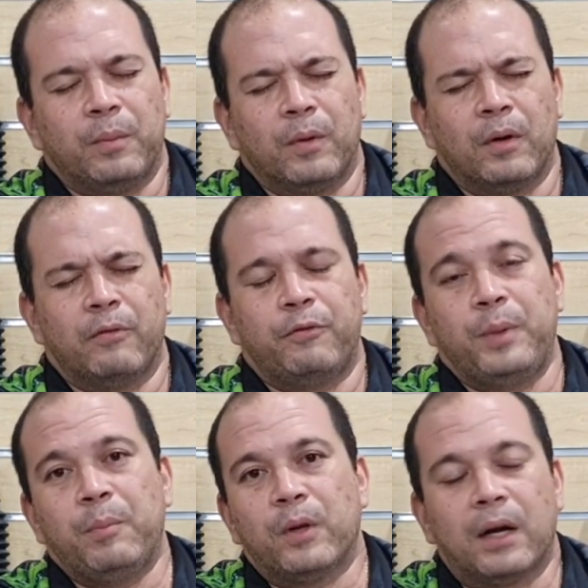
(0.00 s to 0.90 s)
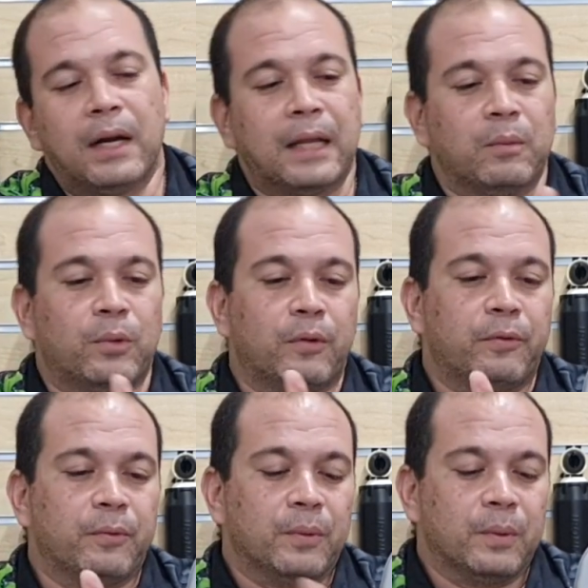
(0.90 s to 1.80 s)
of people are a lot more
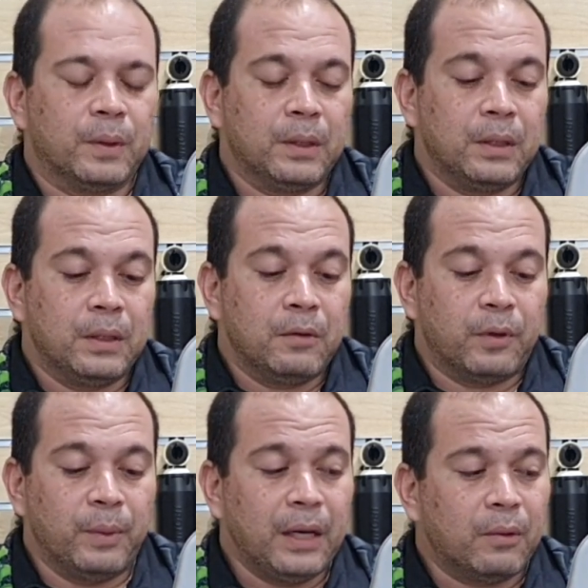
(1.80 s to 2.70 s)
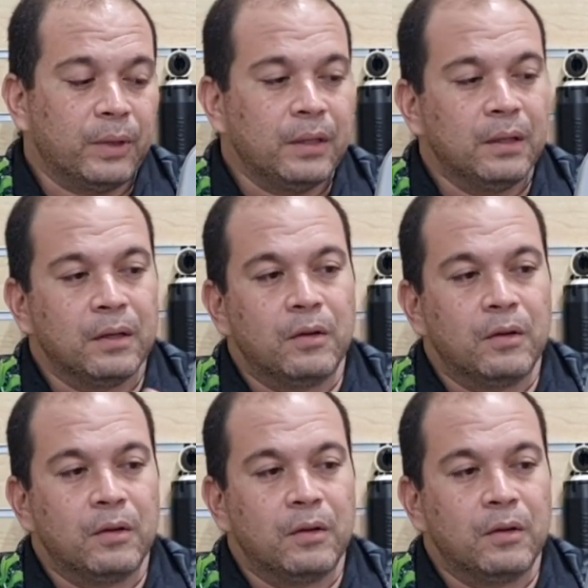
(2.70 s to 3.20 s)
familiar with.